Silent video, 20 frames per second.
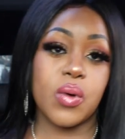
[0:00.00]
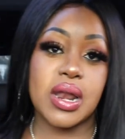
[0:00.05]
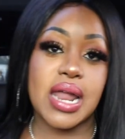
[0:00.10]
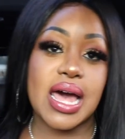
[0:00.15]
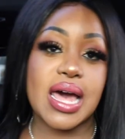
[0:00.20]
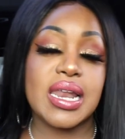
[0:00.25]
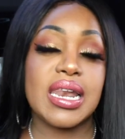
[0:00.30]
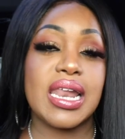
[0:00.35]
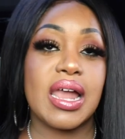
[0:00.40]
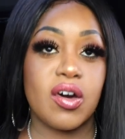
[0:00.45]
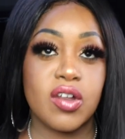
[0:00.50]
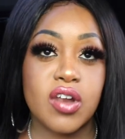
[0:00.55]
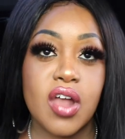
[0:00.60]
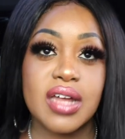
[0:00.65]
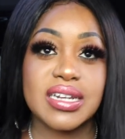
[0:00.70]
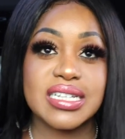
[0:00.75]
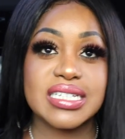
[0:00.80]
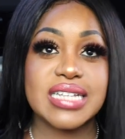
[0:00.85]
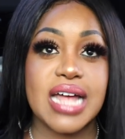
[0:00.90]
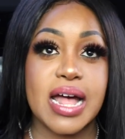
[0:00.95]
what like
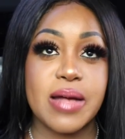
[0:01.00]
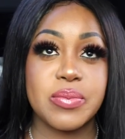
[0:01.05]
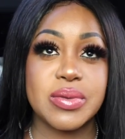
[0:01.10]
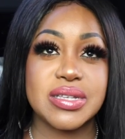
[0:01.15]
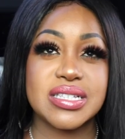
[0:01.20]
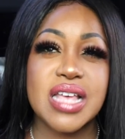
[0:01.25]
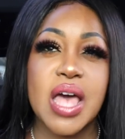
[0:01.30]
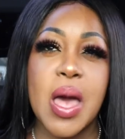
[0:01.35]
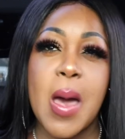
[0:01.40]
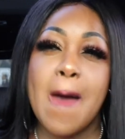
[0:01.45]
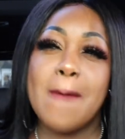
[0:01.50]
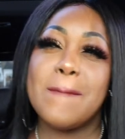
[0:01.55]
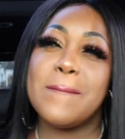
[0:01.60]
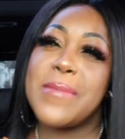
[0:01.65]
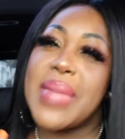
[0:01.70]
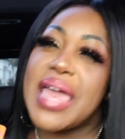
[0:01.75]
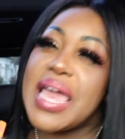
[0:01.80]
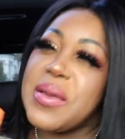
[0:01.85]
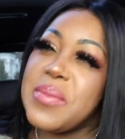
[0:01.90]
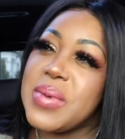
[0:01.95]
Lani's type is,
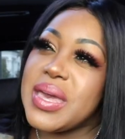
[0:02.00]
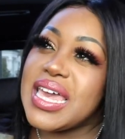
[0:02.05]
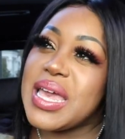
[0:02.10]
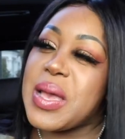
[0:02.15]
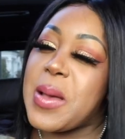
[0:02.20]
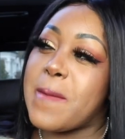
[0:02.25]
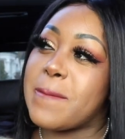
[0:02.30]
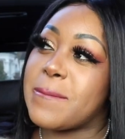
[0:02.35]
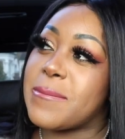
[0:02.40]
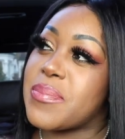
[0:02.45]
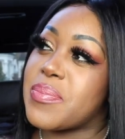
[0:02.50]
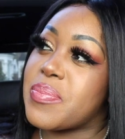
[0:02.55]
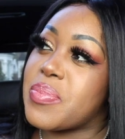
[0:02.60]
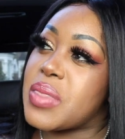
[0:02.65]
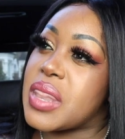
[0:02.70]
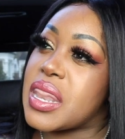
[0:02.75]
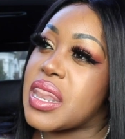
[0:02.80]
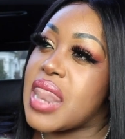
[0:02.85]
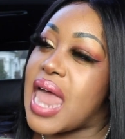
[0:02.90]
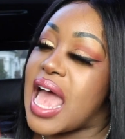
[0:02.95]
maybe
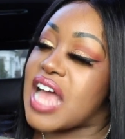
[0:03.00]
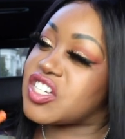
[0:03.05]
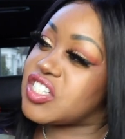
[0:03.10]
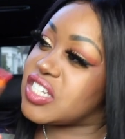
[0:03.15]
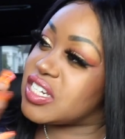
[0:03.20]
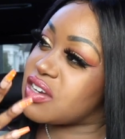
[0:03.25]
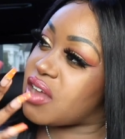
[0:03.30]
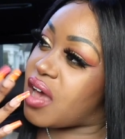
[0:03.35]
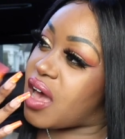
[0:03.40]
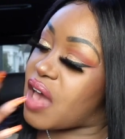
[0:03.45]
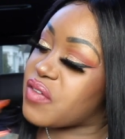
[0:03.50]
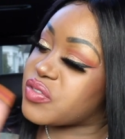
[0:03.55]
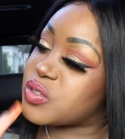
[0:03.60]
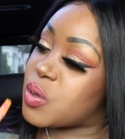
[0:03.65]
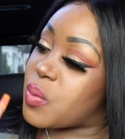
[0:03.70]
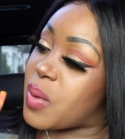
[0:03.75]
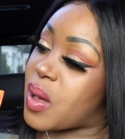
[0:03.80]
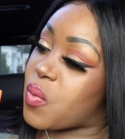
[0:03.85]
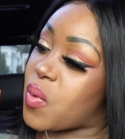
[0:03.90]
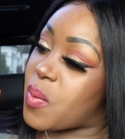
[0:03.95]
actually now I have to
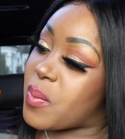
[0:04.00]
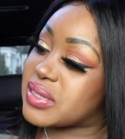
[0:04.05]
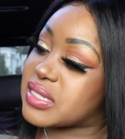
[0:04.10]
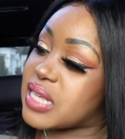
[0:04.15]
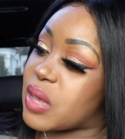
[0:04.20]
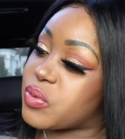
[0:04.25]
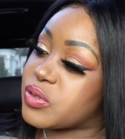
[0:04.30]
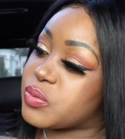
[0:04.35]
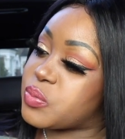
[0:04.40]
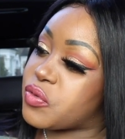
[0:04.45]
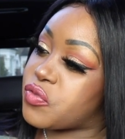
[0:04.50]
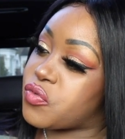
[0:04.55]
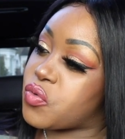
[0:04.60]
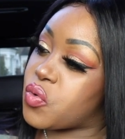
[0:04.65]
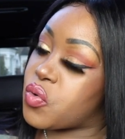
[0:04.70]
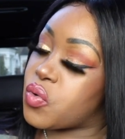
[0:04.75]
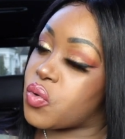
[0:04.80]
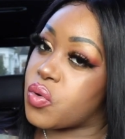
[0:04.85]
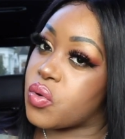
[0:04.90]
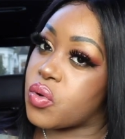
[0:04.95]
talk about what my type was
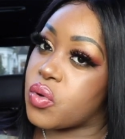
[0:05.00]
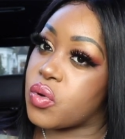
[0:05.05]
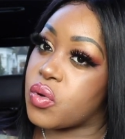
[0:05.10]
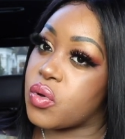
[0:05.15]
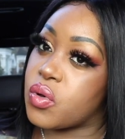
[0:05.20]
before.